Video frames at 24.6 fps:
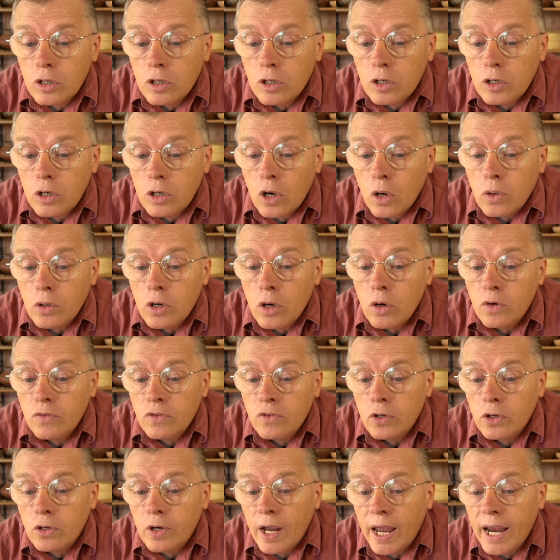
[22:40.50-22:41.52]

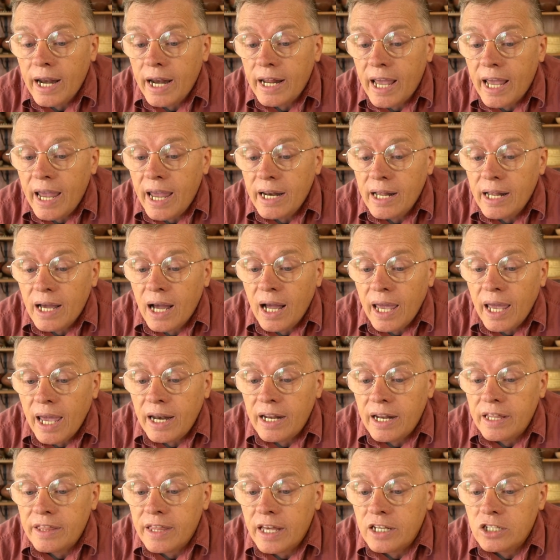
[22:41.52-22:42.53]
Conover88, hi
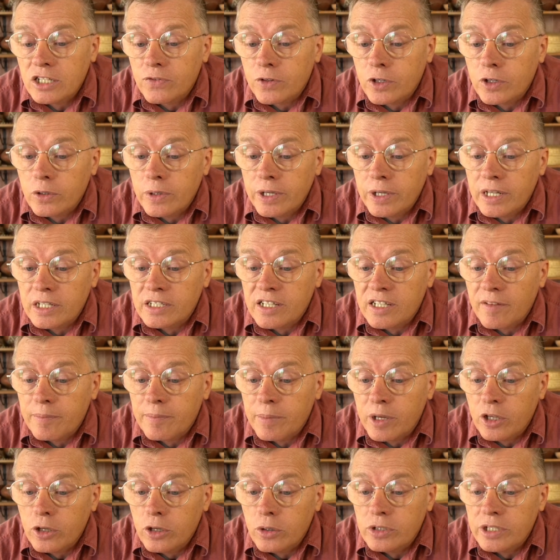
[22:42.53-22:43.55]
Andy, thanks for doing this. I've
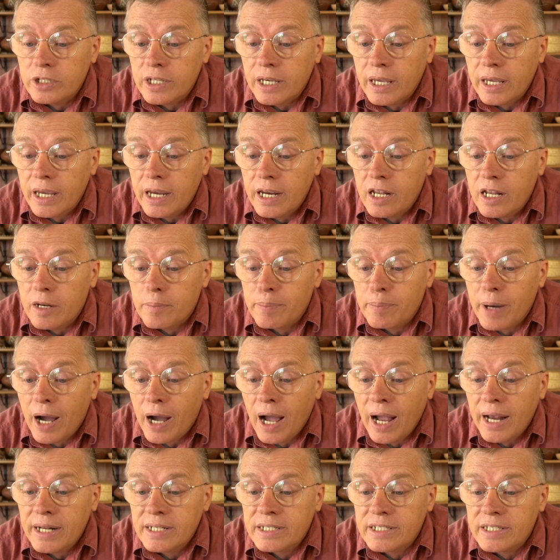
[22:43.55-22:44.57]
been using heated
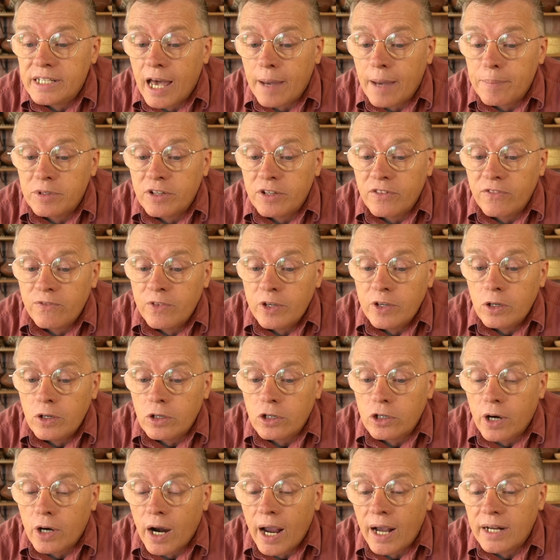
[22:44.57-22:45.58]
pine sap to fill
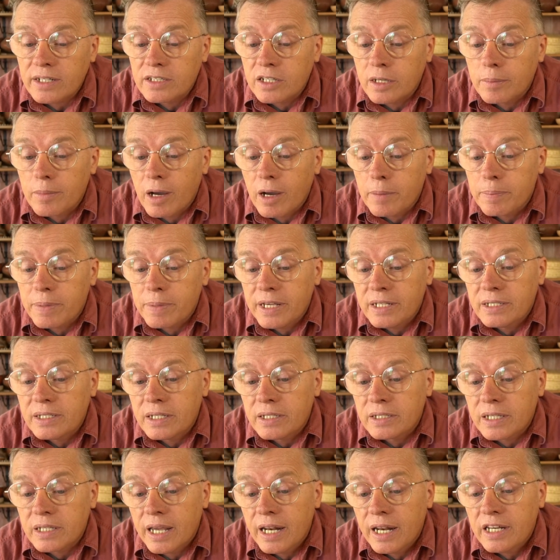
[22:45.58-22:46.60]
cracks in my pieces.
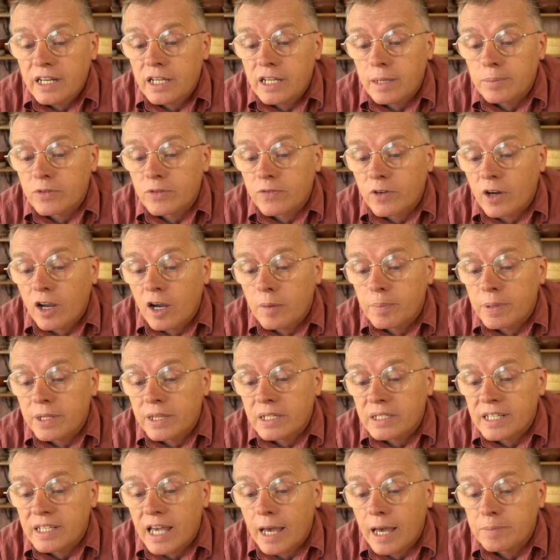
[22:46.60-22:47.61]
Any tips for helping the
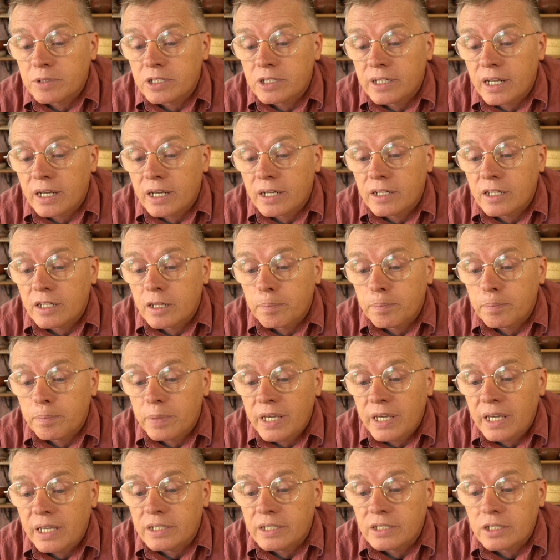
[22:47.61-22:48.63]
sap stick to the
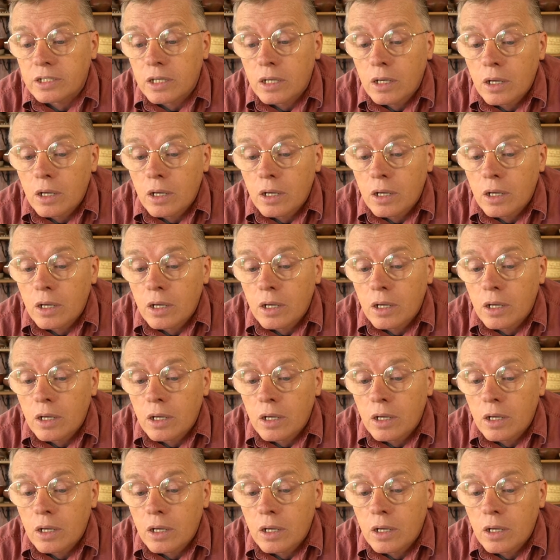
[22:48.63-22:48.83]
piece?